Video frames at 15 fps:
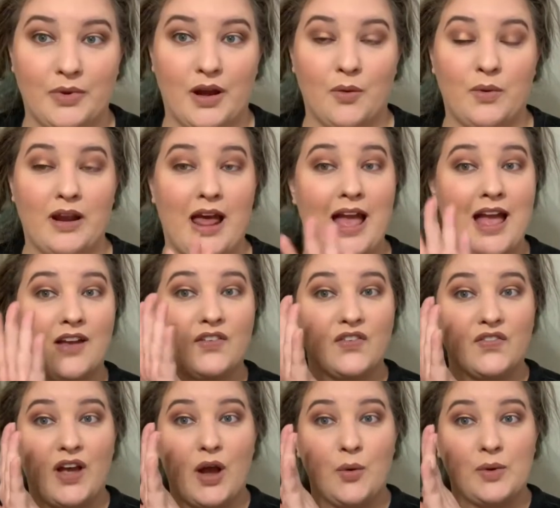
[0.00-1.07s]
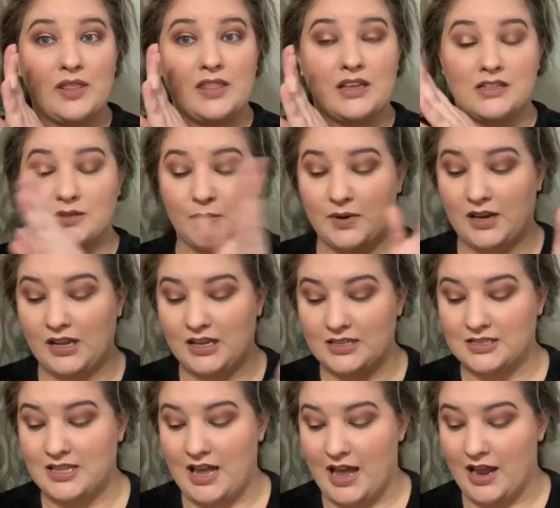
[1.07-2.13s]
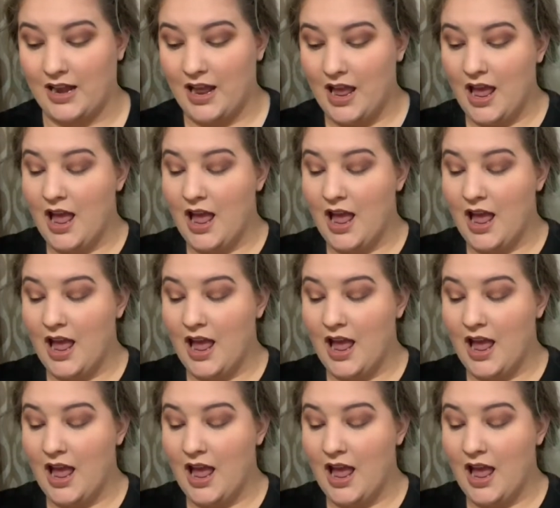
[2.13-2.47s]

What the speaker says: But what I have found with this one is that